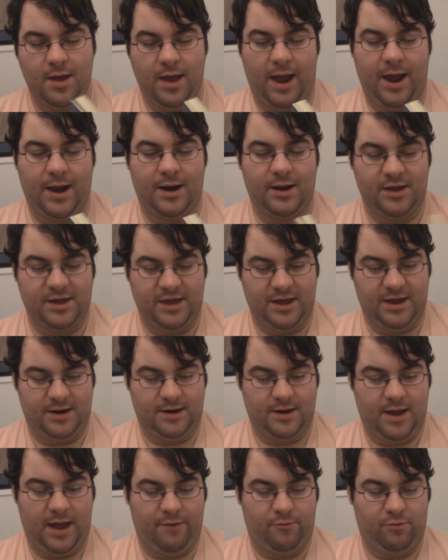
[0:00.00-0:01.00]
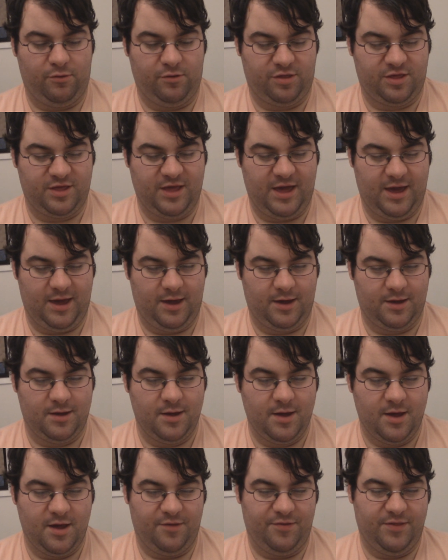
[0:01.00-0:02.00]
And again, I will say
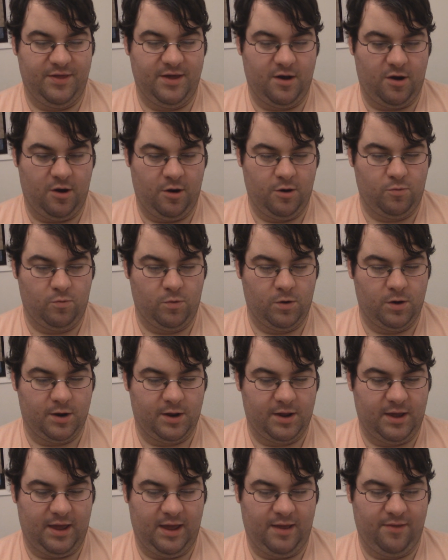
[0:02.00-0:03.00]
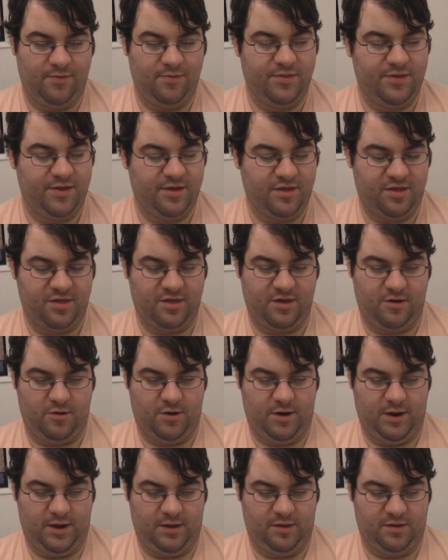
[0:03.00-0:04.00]
the artwork in this
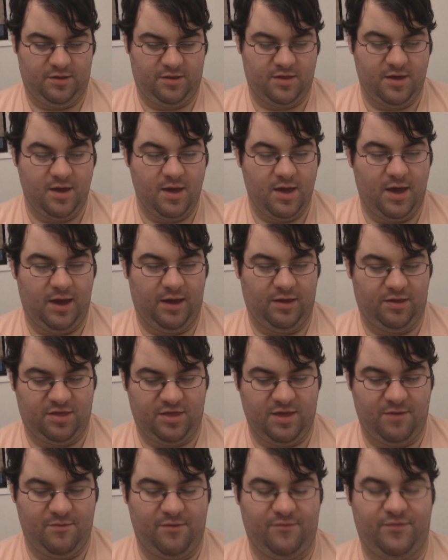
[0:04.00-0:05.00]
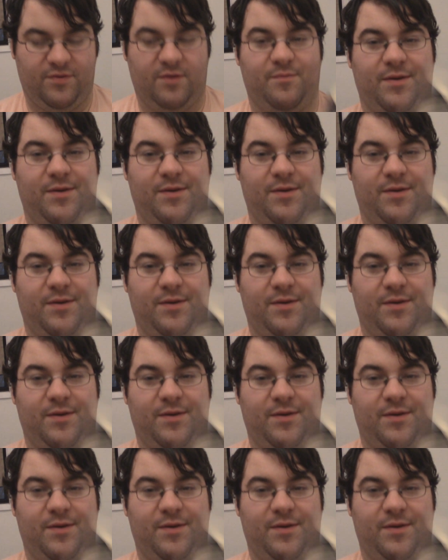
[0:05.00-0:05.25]
series is some of the